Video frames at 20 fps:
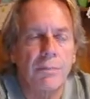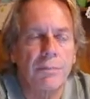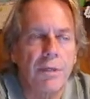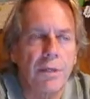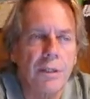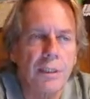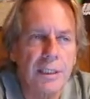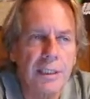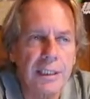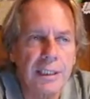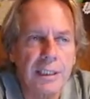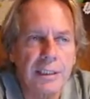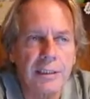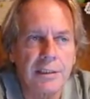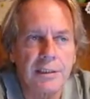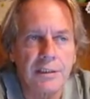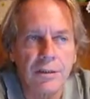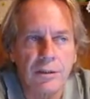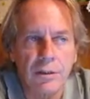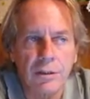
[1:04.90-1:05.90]
community
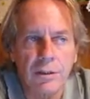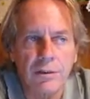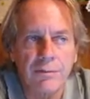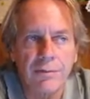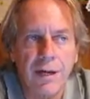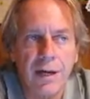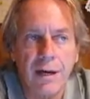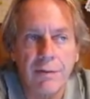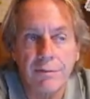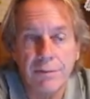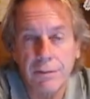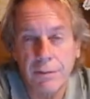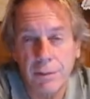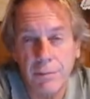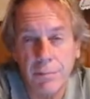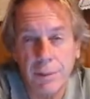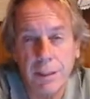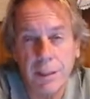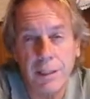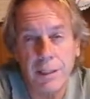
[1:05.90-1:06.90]
and sort of have
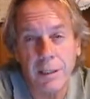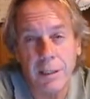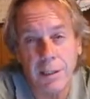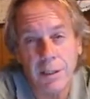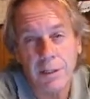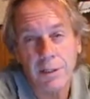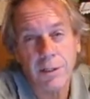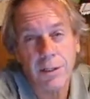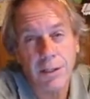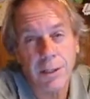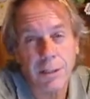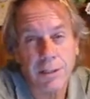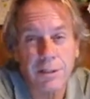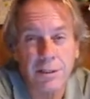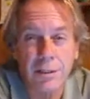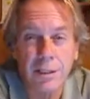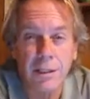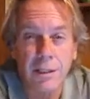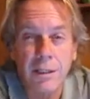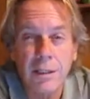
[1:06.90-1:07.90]
somebody there that
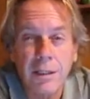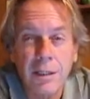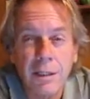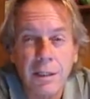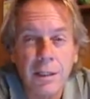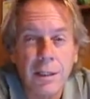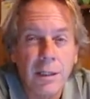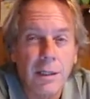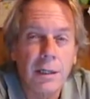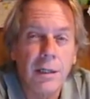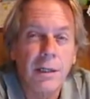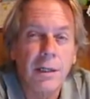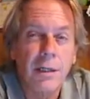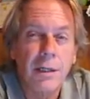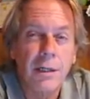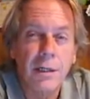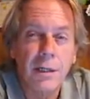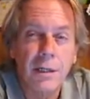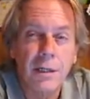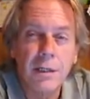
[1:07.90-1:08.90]
is a
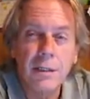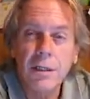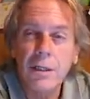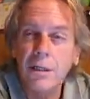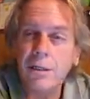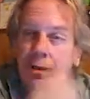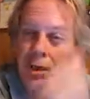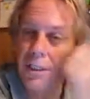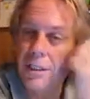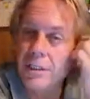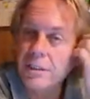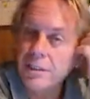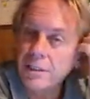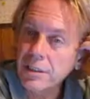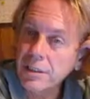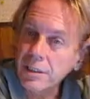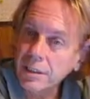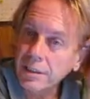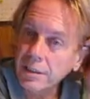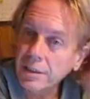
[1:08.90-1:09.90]
that is
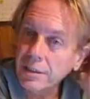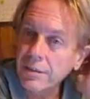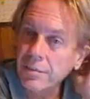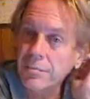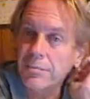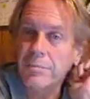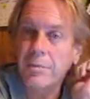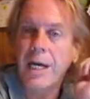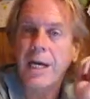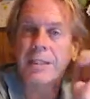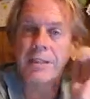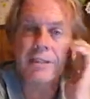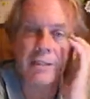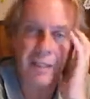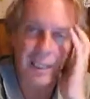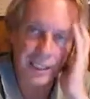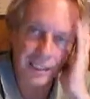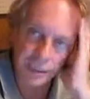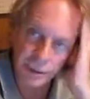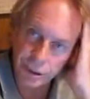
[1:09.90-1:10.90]

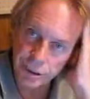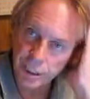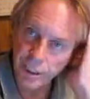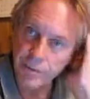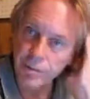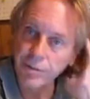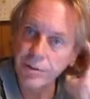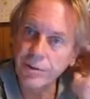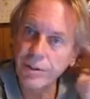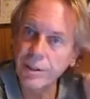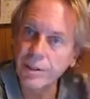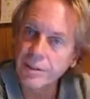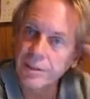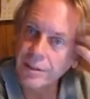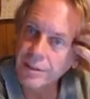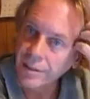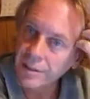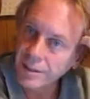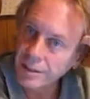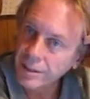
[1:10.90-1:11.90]
like a general that,
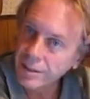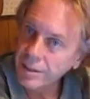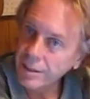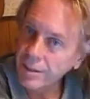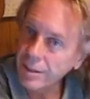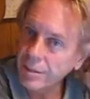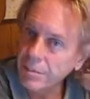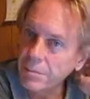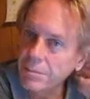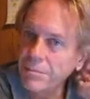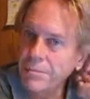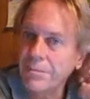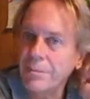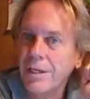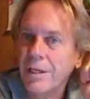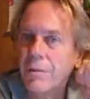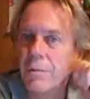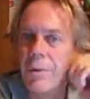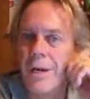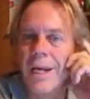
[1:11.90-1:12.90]

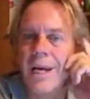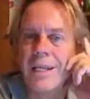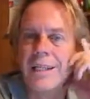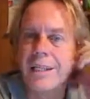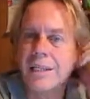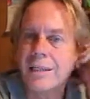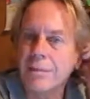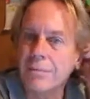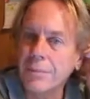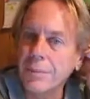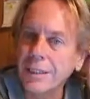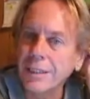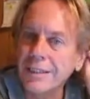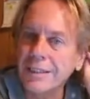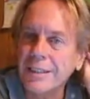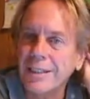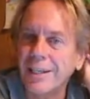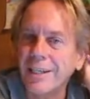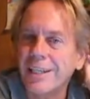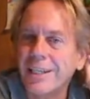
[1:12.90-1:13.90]
in a way I think the
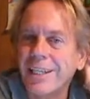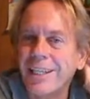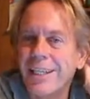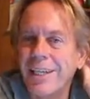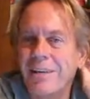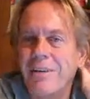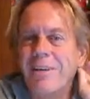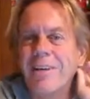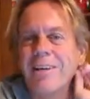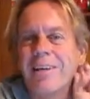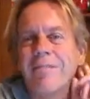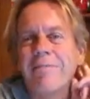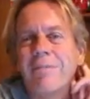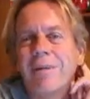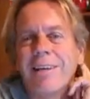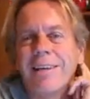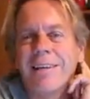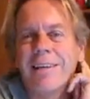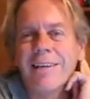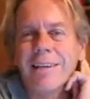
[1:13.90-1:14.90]
military could get rid of
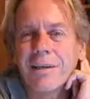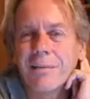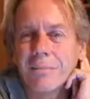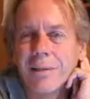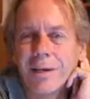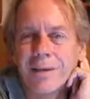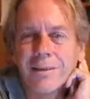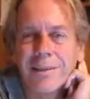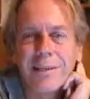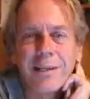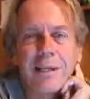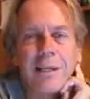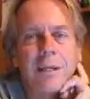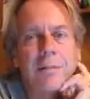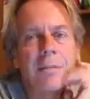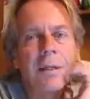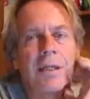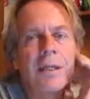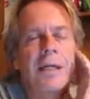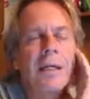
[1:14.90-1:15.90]
malaria better than
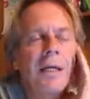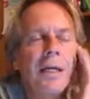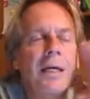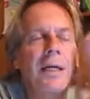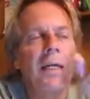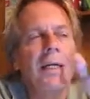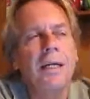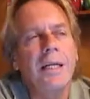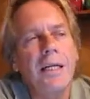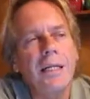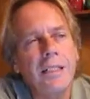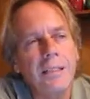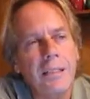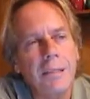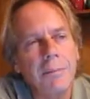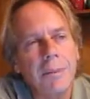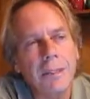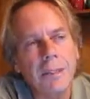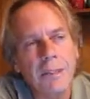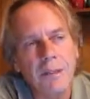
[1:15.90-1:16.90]
anybody. You need
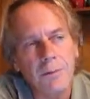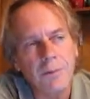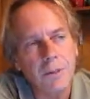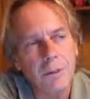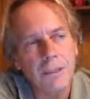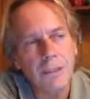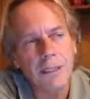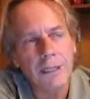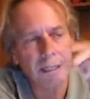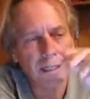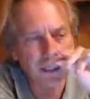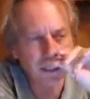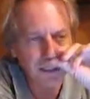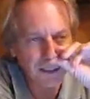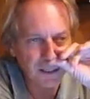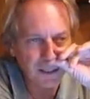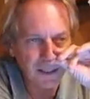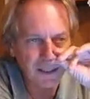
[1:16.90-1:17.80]
somebody that works like a